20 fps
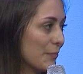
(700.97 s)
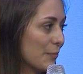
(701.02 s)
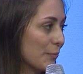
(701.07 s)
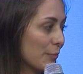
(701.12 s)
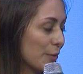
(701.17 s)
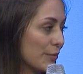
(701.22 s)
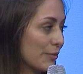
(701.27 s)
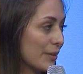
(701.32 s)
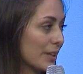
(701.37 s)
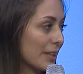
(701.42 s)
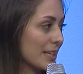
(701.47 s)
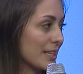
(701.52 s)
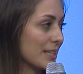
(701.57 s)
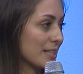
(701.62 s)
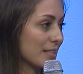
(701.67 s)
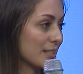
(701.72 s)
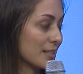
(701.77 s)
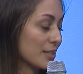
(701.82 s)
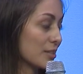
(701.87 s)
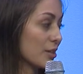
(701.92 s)
we really
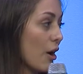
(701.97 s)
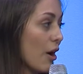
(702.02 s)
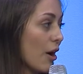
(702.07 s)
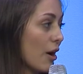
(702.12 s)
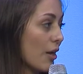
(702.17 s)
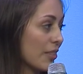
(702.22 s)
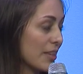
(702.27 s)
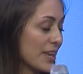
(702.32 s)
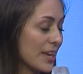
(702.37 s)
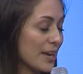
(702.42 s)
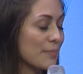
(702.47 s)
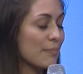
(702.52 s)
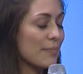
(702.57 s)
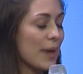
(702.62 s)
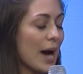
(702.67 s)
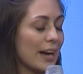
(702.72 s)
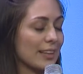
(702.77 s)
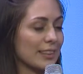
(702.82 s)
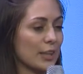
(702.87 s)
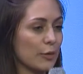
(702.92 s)
saw the
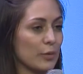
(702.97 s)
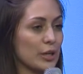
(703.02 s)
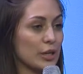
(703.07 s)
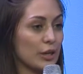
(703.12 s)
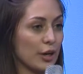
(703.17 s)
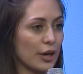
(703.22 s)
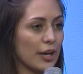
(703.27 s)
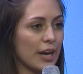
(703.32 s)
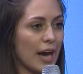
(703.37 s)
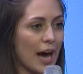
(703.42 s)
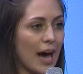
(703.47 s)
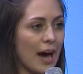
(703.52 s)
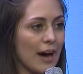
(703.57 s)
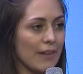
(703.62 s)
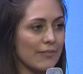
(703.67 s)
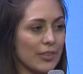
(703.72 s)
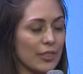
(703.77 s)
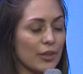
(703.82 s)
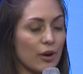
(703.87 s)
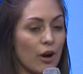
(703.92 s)
impact that we could
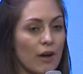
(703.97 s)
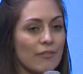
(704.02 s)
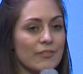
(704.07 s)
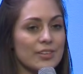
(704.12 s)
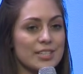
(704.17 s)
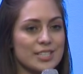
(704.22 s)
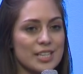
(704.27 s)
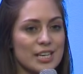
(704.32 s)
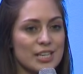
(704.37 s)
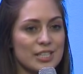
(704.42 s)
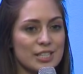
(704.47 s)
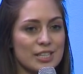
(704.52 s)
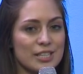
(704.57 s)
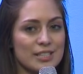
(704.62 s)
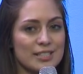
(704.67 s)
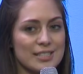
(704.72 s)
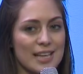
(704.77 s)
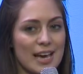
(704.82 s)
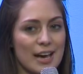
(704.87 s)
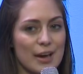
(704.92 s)
have and the
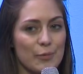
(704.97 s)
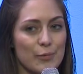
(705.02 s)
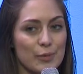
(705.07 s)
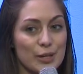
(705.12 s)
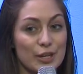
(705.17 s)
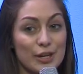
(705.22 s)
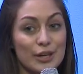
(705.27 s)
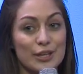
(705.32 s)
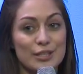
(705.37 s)
conversations that we